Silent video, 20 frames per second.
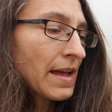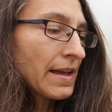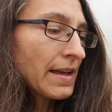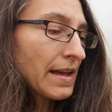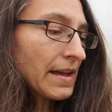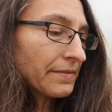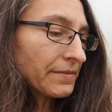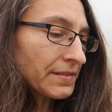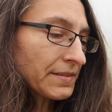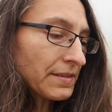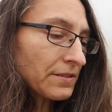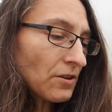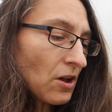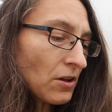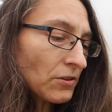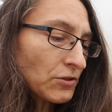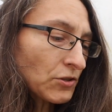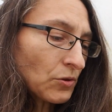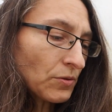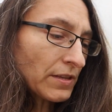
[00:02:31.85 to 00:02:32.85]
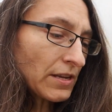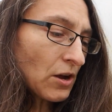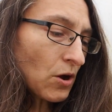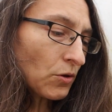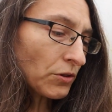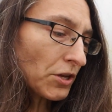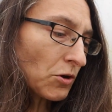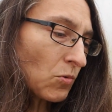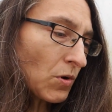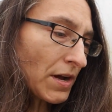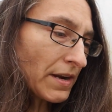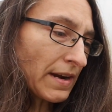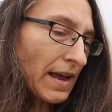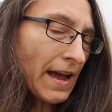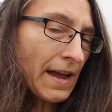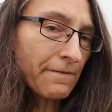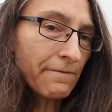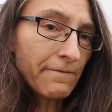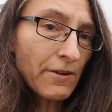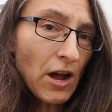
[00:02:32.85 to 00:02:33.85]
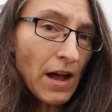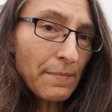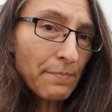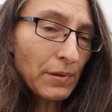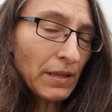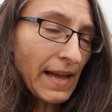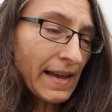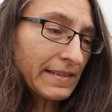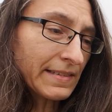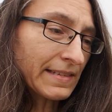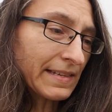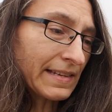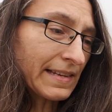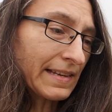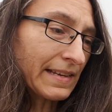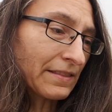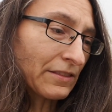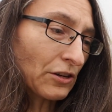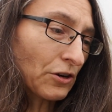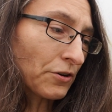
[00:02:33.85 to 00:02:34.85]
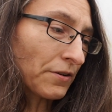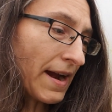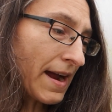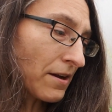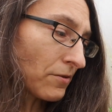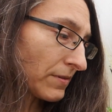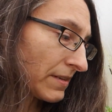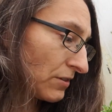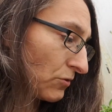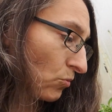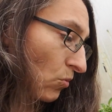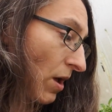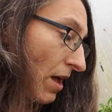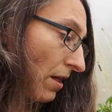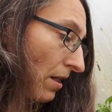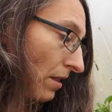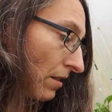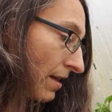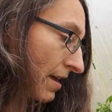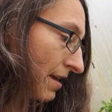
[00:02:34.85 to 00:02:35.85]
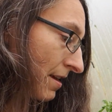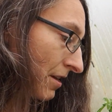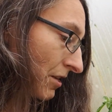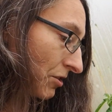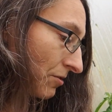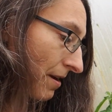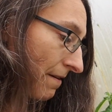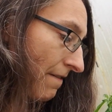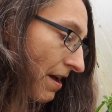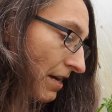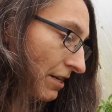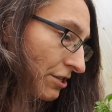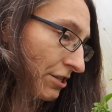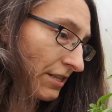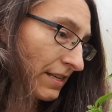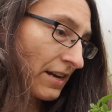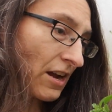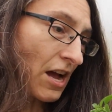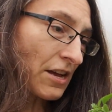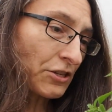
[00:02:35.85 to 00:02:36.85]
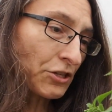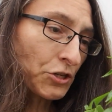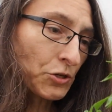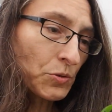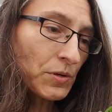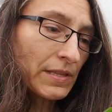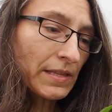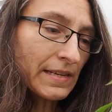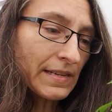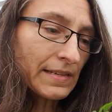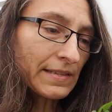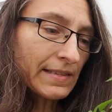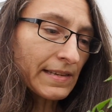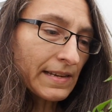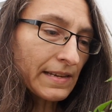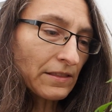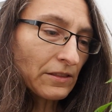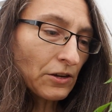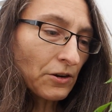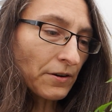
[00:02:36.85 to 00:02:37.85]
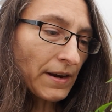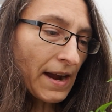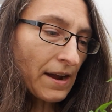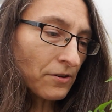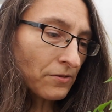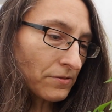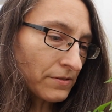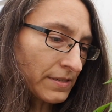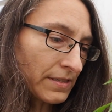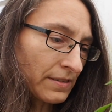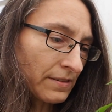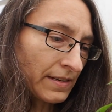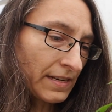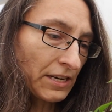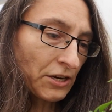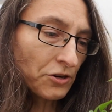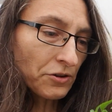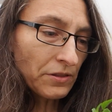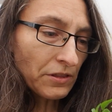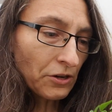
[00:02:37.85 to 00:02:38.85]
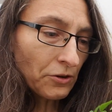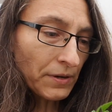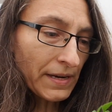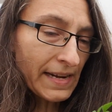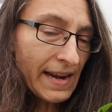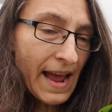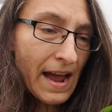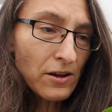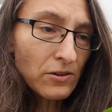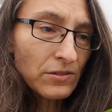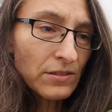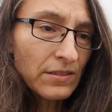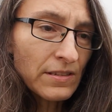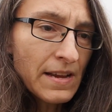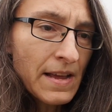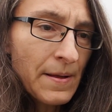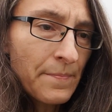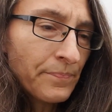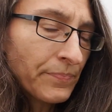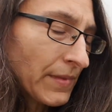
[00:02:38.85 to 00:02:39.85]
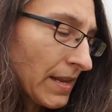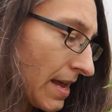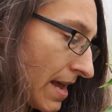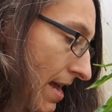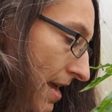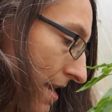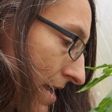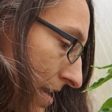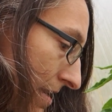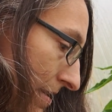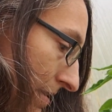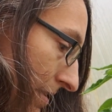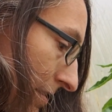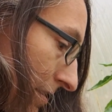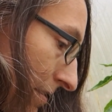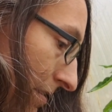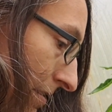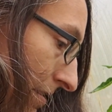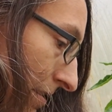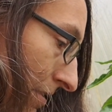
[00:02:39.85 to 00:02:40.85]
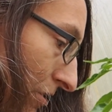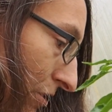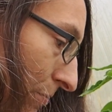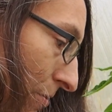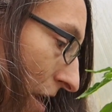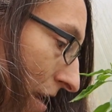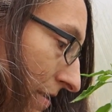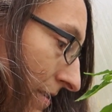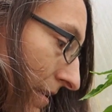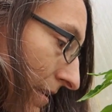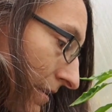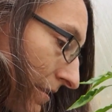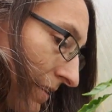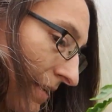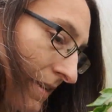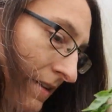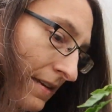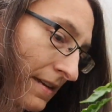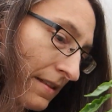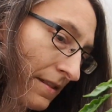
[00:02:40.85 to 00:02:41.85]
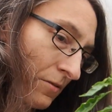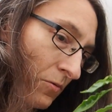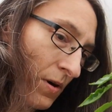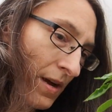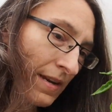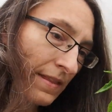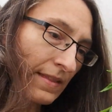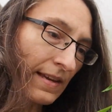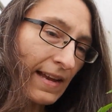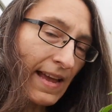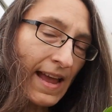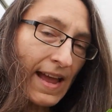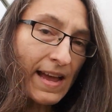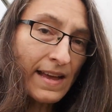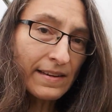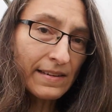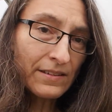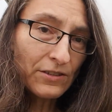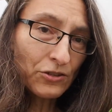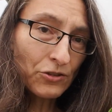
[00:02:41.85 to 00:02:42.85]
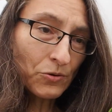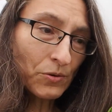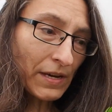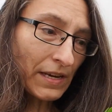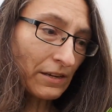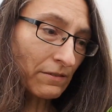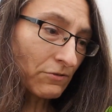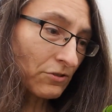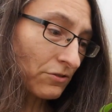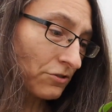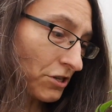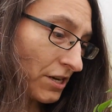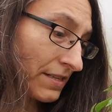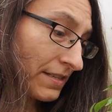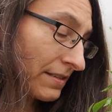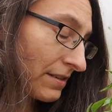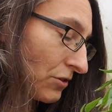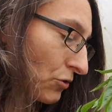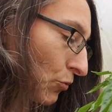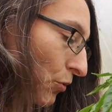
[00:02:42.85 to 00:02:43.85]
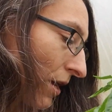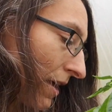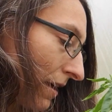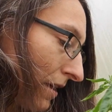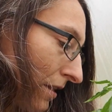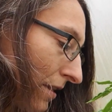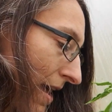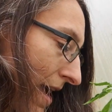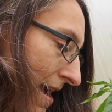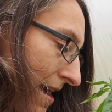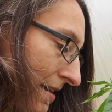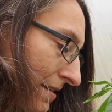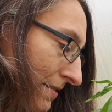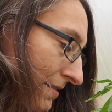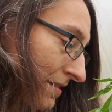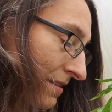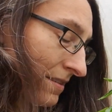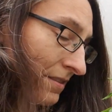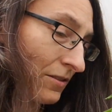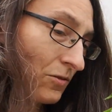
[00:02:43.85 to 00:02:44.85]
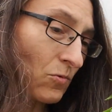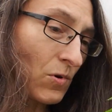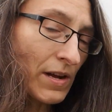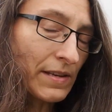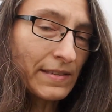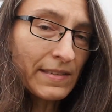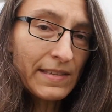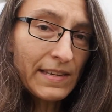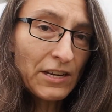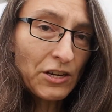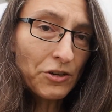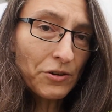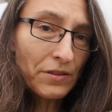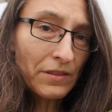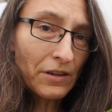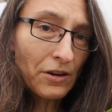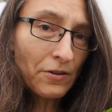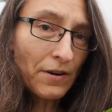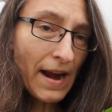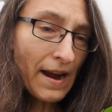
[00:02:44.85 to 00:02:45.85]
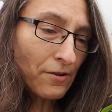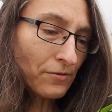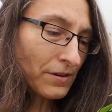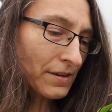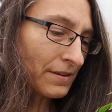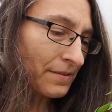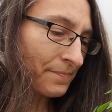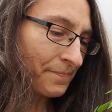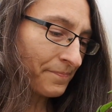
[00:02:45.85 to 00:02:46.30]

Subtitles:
And this is also the only one I've got planted in the ground as well. So I've actually got 2 of these in the ground here in the greenhouse, and surprisingly the one in the can is doing just as well as the ones here in the ground.